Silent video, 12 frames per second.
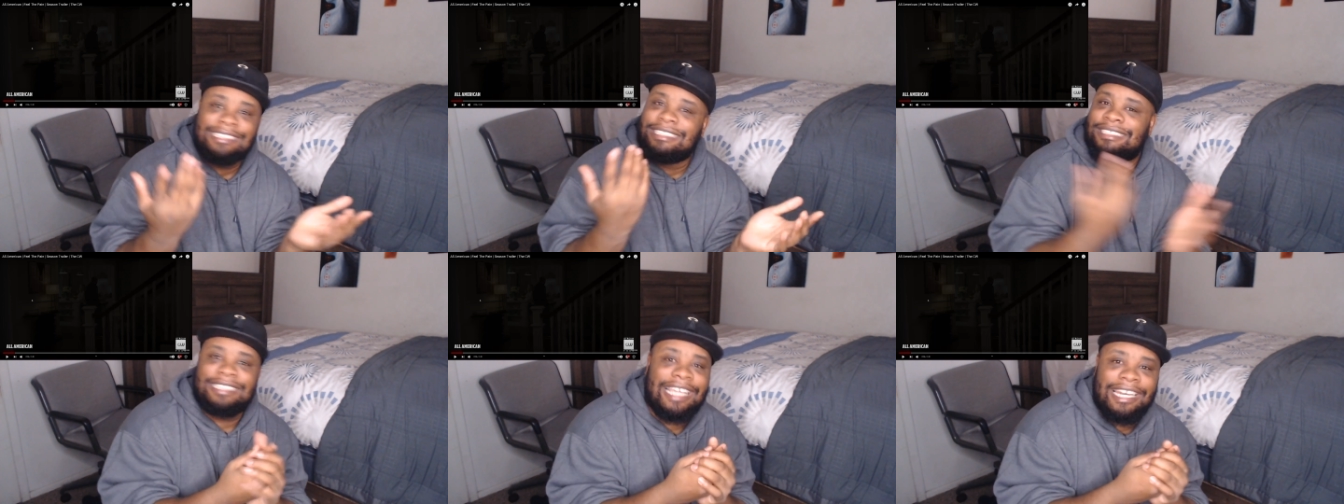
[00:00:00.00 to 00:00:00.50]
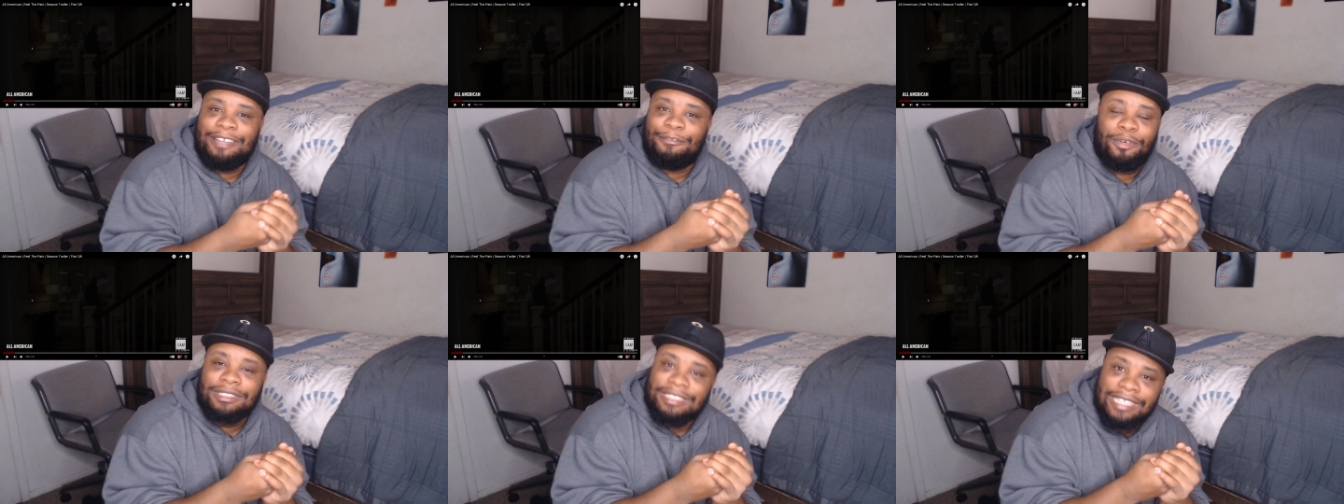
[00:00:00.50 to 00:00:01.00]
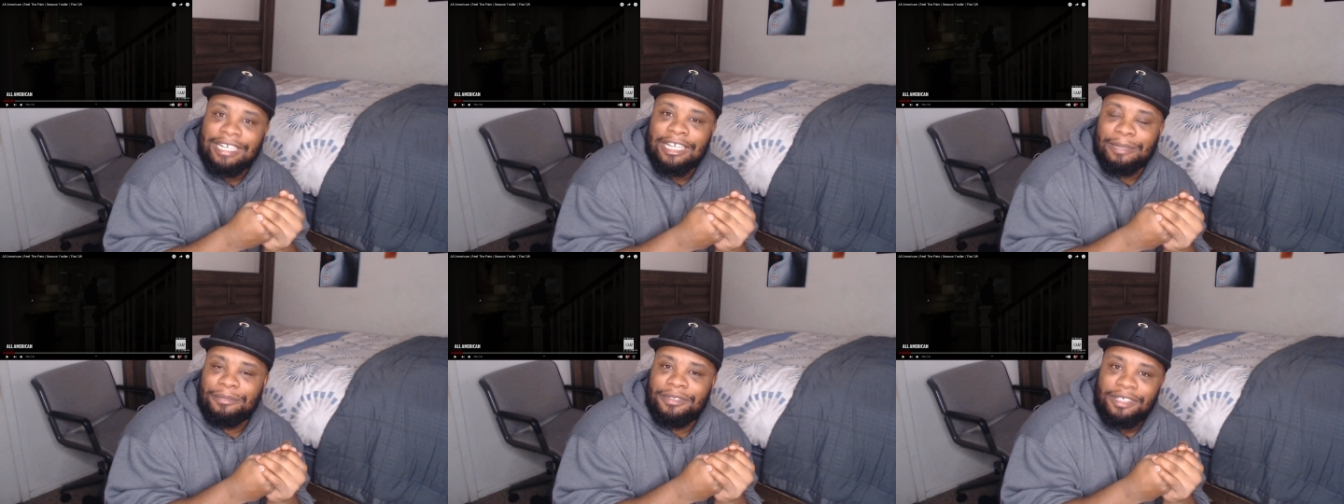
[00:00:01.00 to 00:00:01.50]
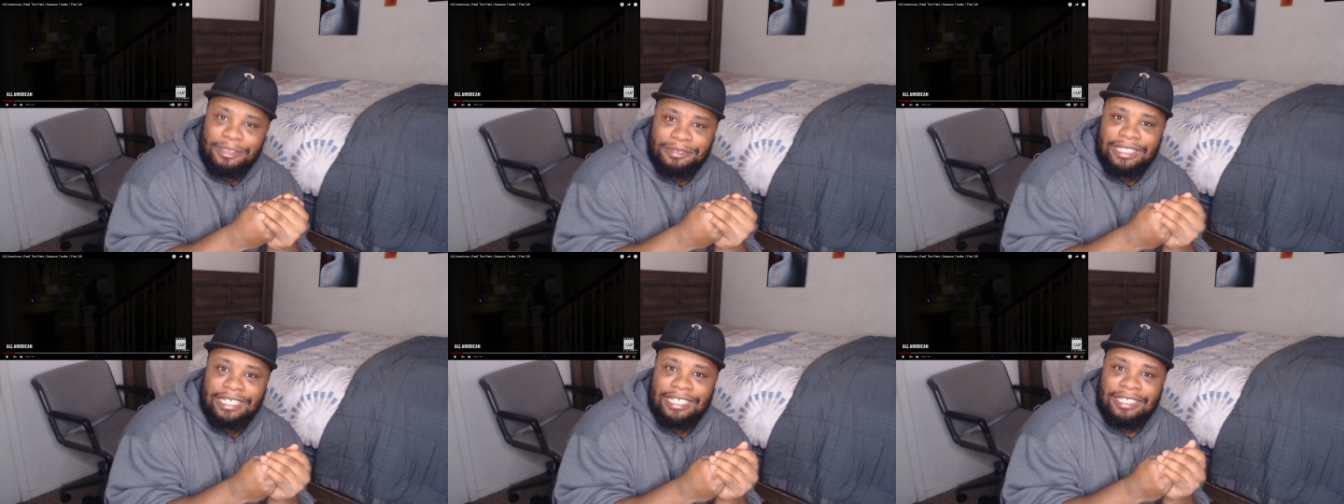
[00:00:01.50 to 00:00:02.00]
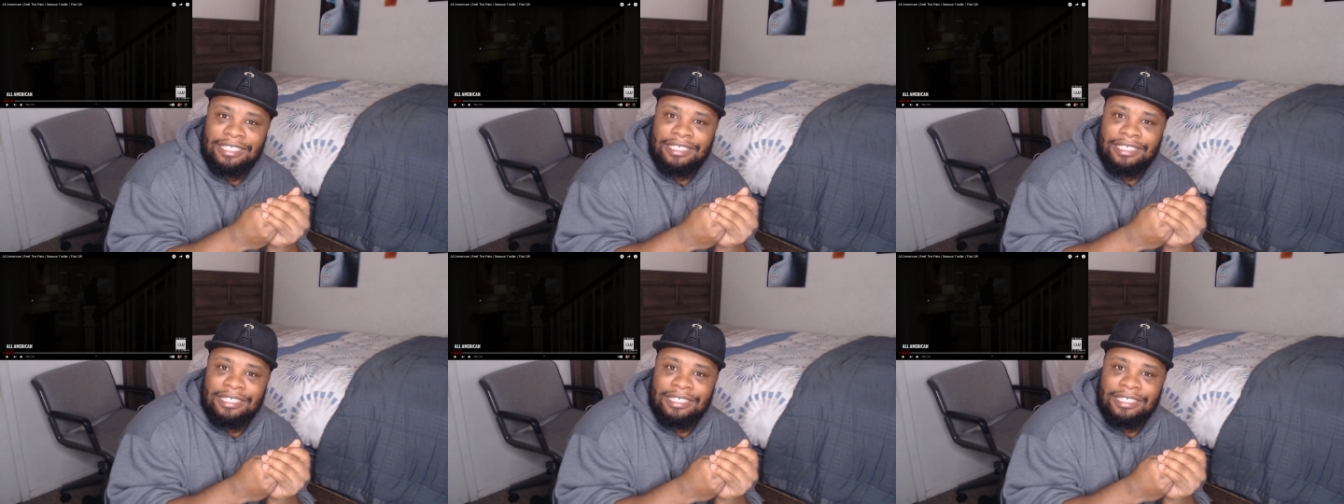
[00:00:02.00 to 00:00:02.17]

a setting for a setup. You know what I'm saying?